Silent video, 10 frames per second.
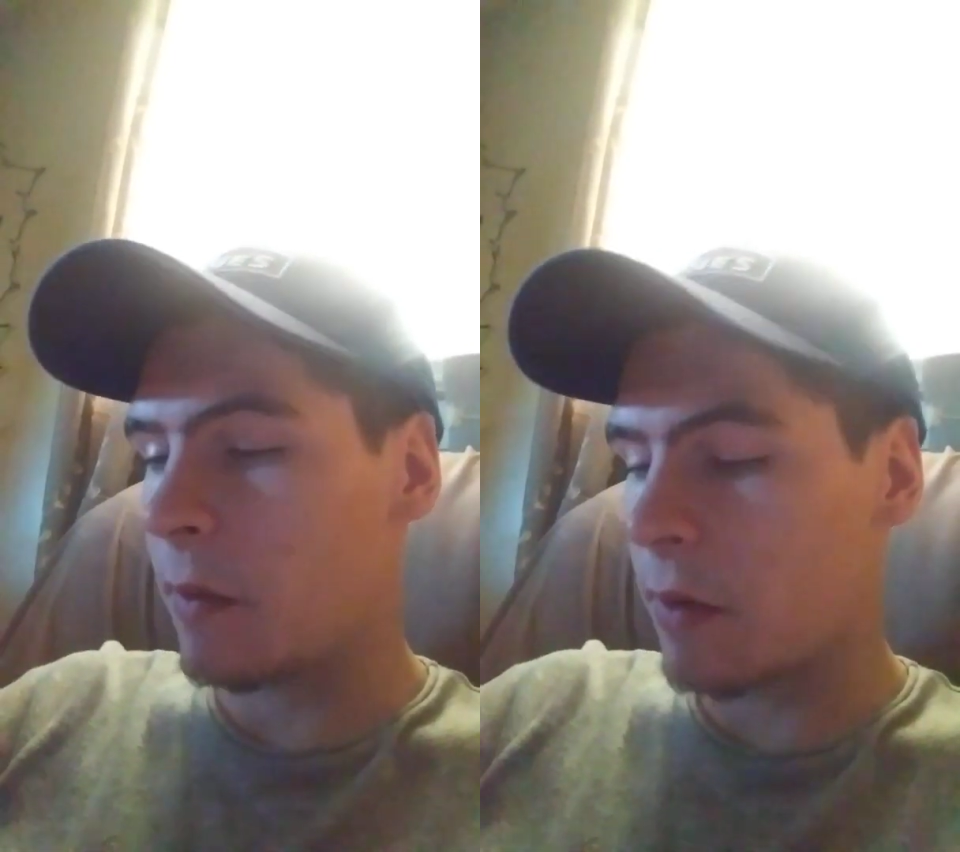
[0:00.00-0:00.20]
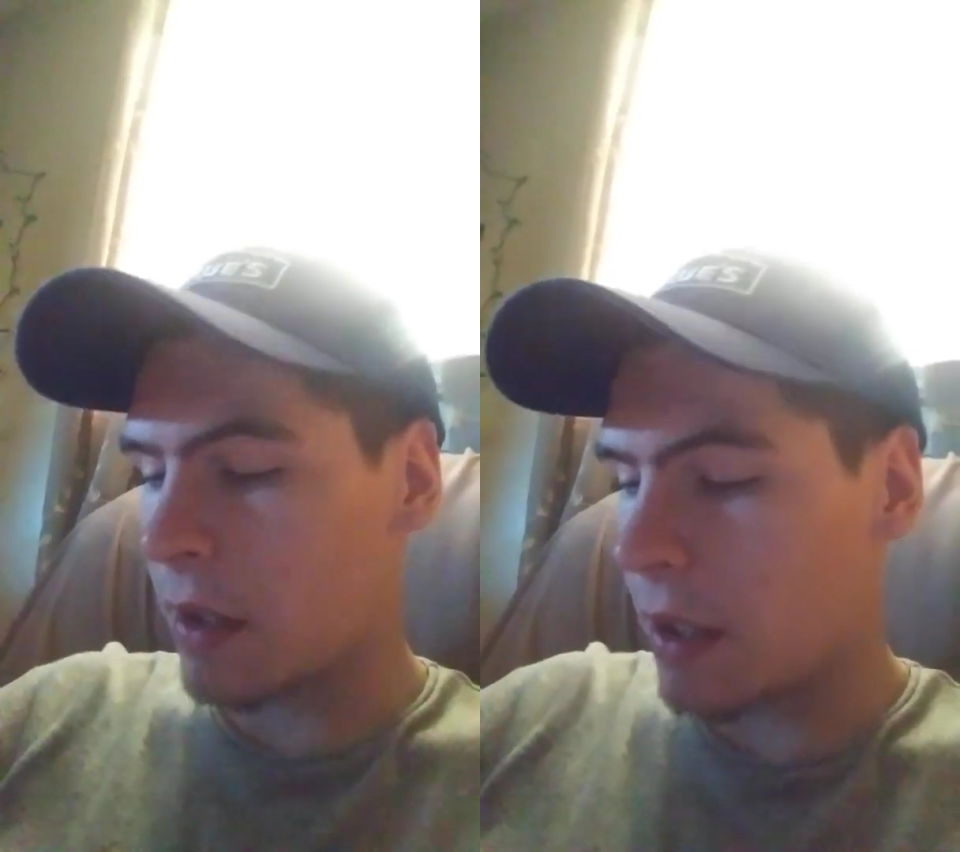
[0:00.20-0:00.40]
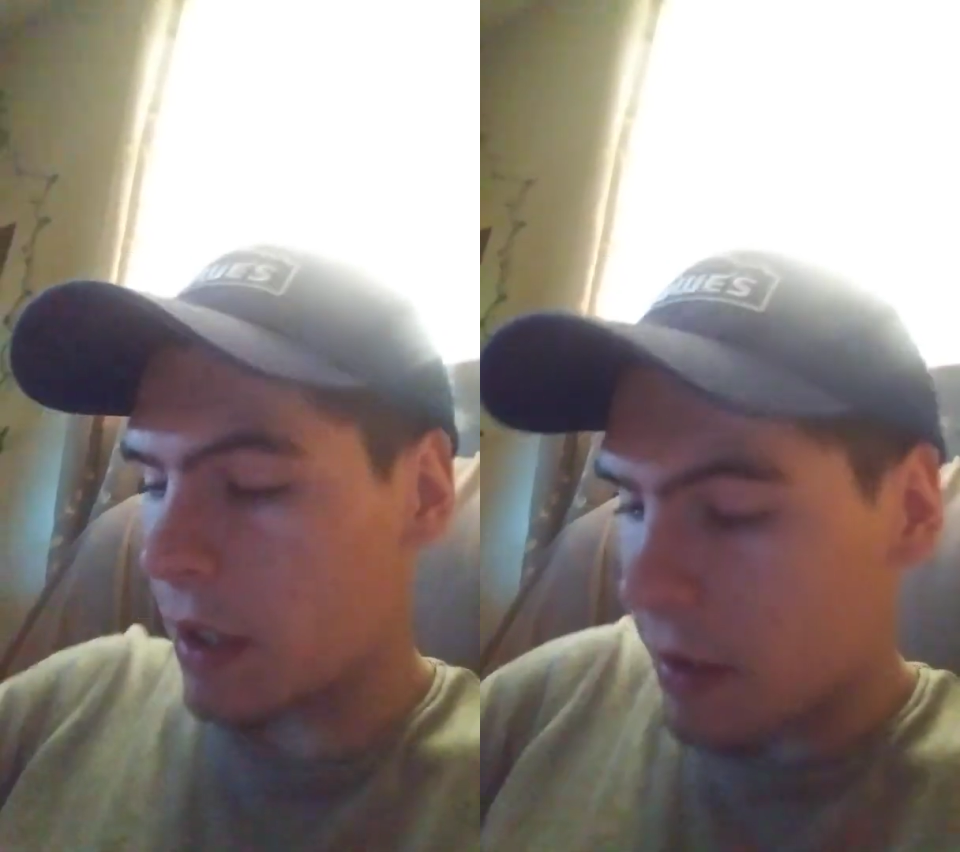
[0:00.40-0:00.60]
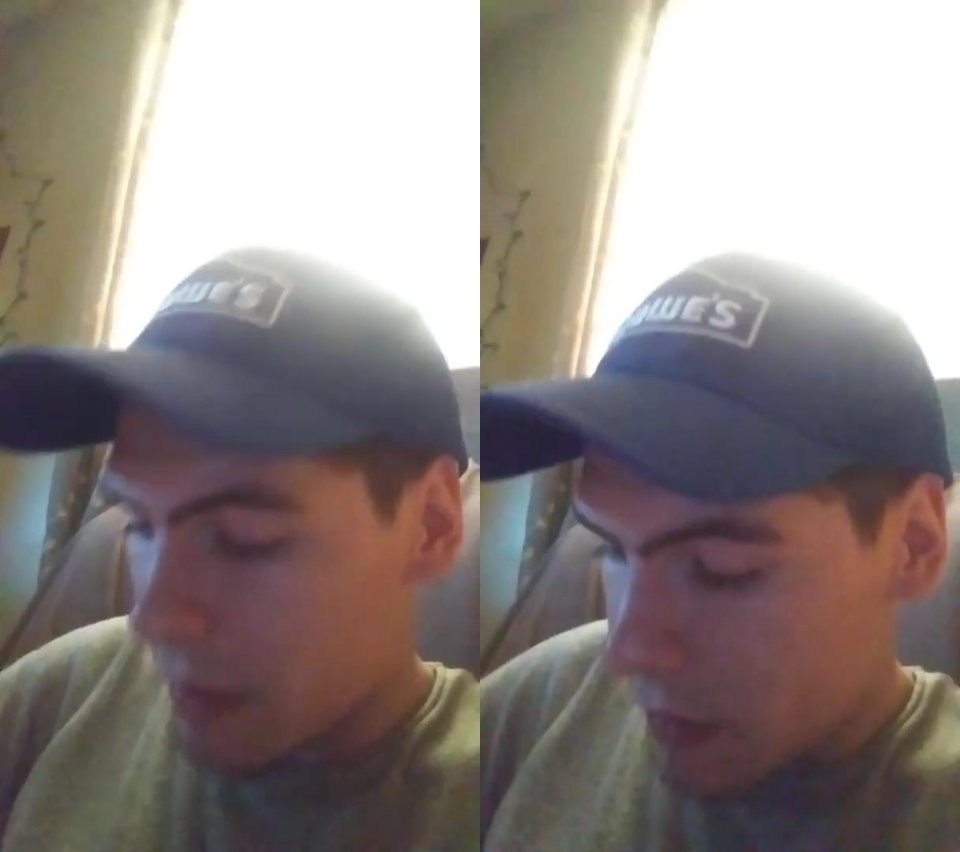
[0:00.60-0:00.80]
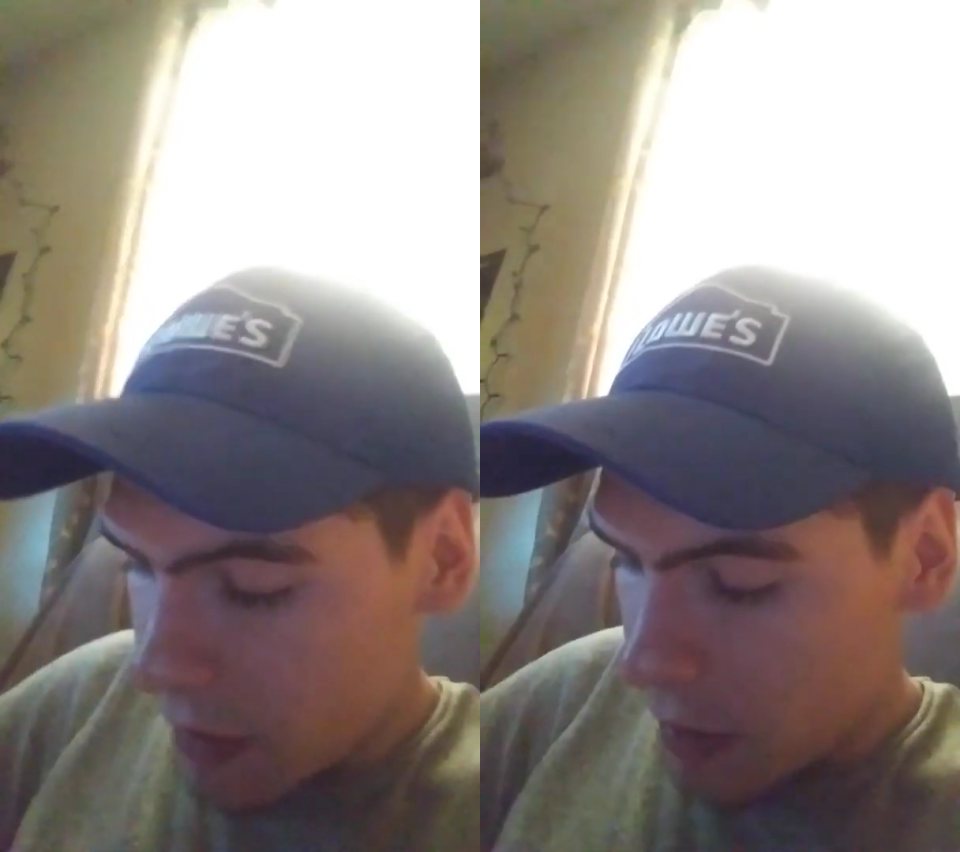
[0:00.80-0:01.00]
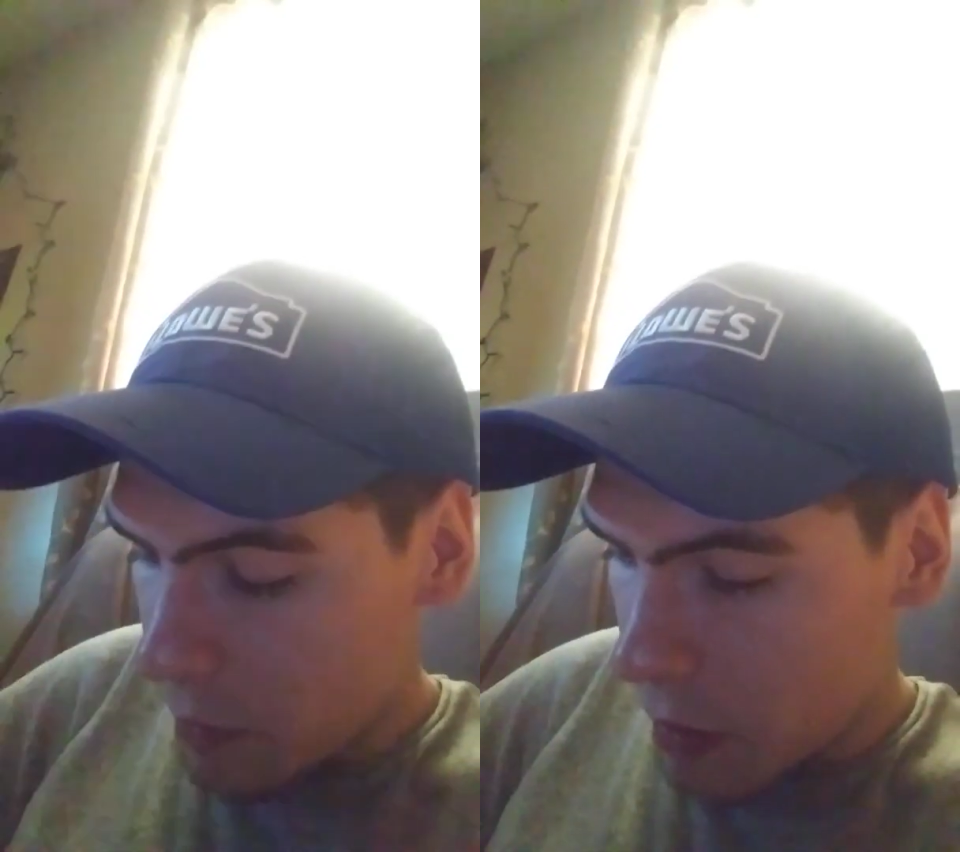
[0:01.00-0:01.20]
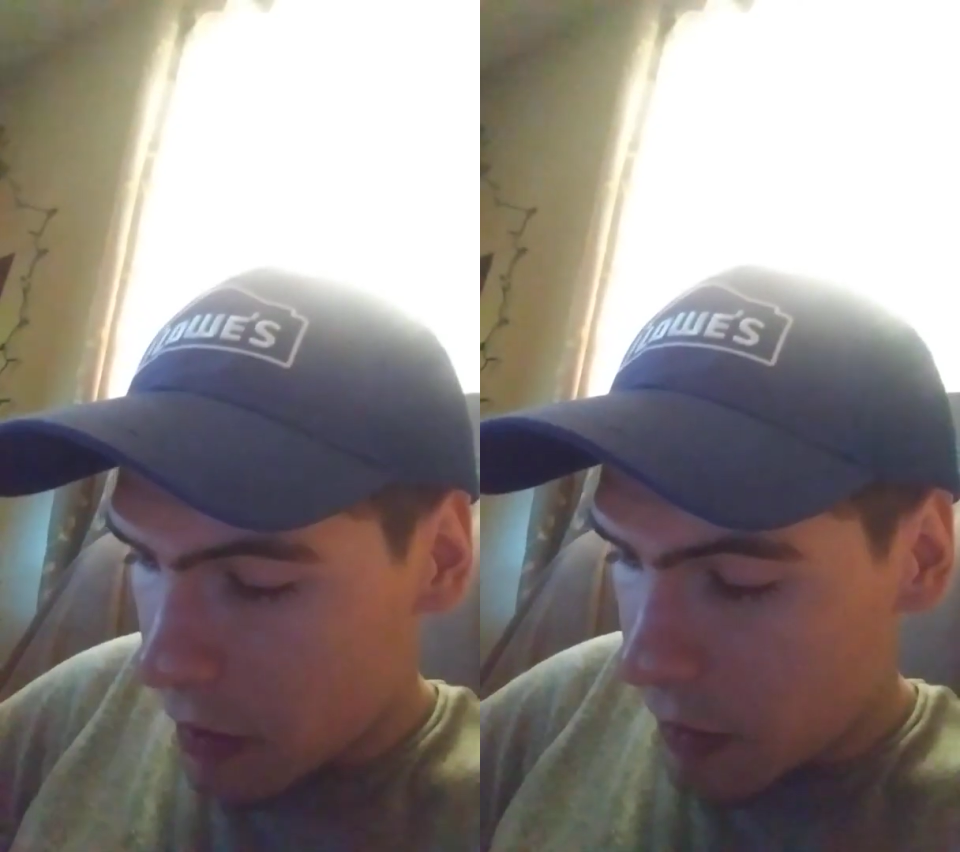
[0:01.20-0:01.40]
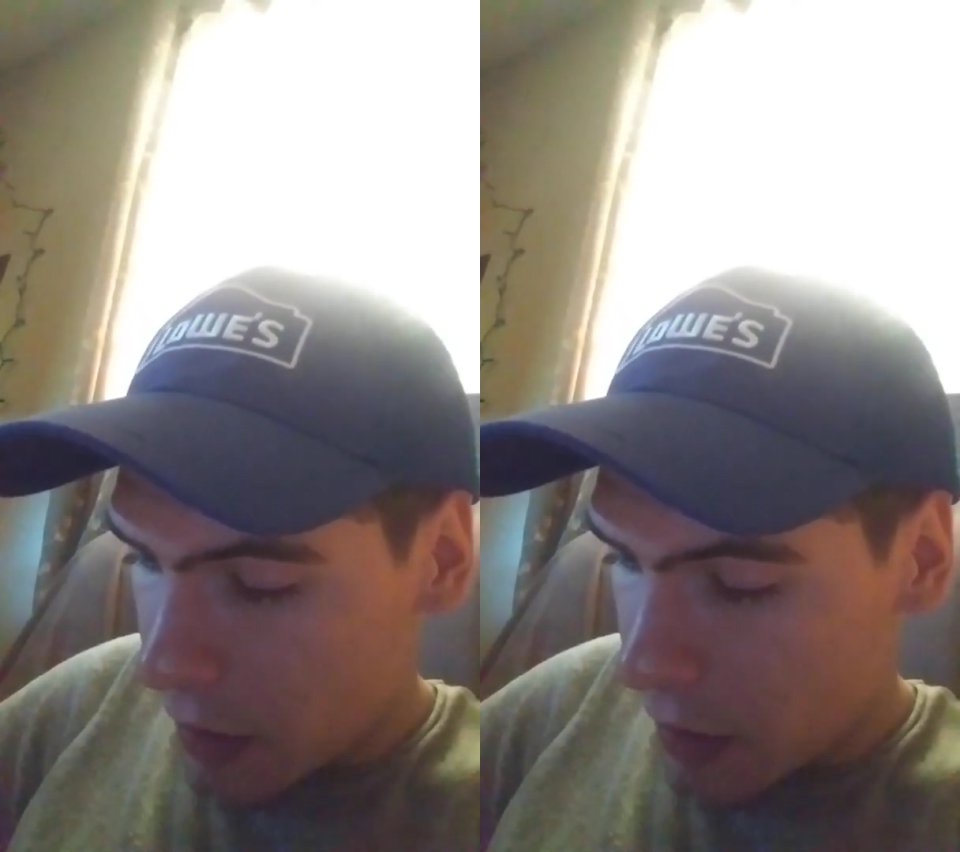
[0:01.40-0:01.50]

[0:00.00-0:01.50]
what I got to say about